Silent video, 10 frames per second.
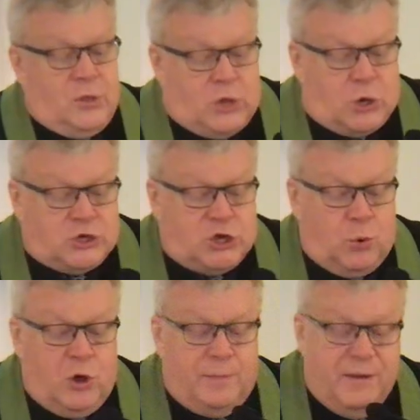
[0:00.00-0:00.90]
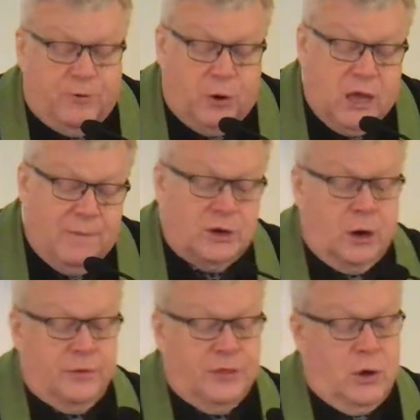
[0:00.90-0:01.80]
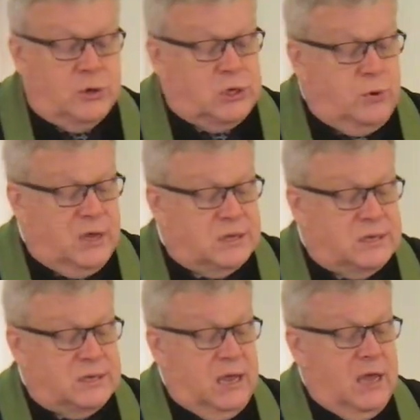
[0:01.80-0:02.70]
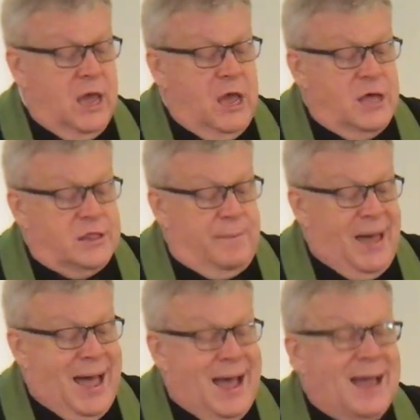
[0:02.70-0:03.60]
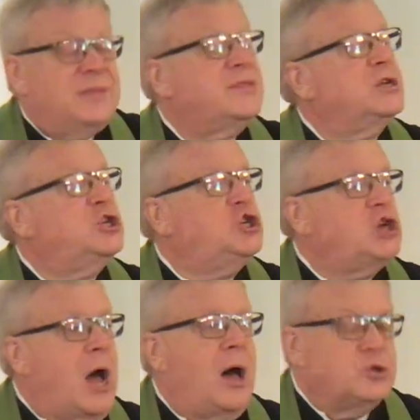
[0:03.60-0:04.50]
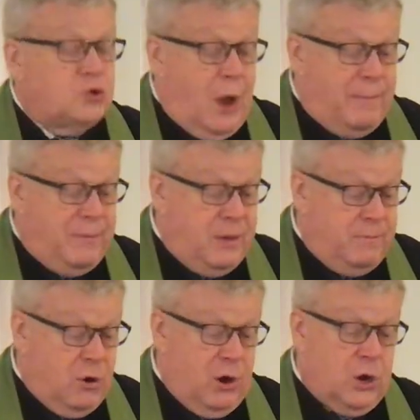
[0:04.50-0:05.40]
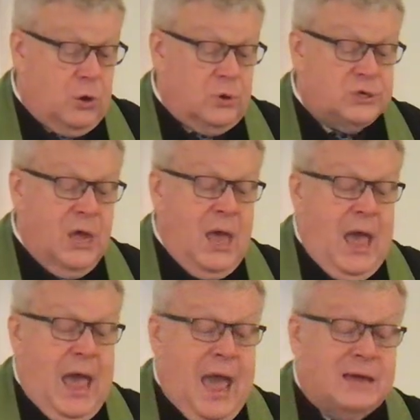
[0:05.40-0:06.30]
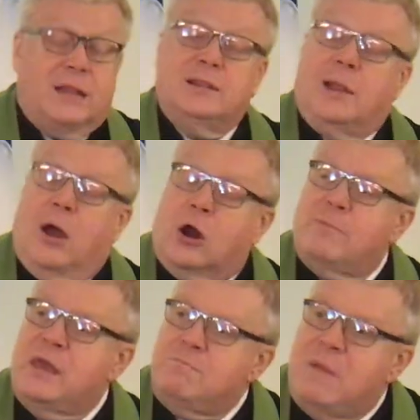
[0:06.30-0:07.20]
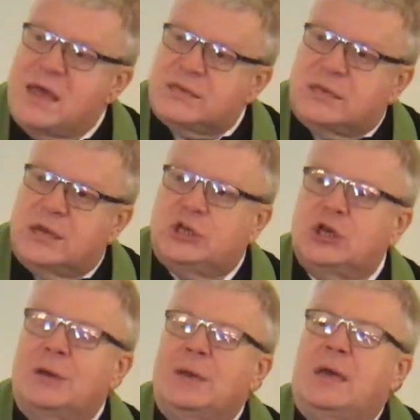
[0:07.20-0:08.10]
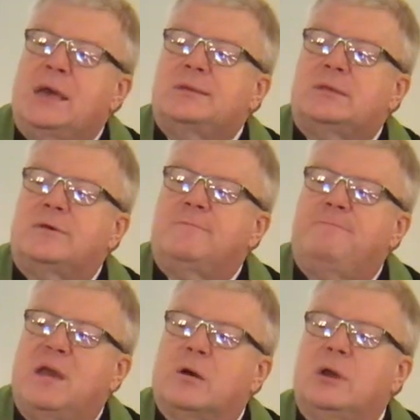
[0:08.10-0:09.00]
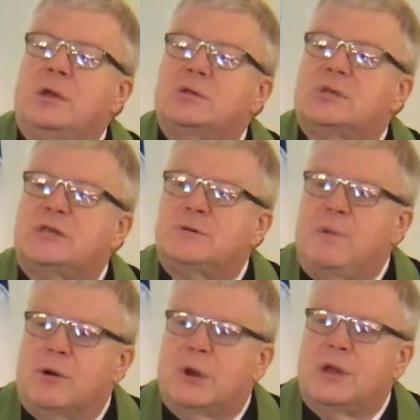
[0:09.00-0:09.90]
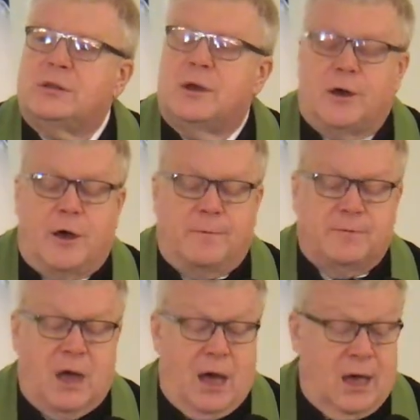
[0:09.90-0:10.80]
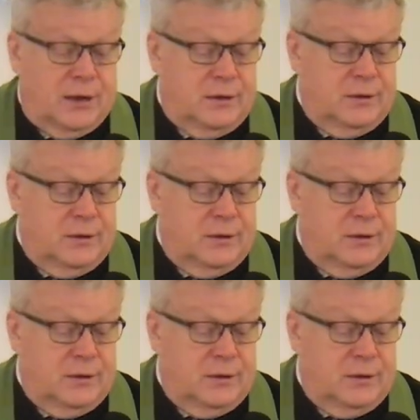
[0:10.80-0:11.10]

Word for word: Those who will be forgiven are those who can see that behind the jaw dropping miracles an alarming message is the very Spirit of God.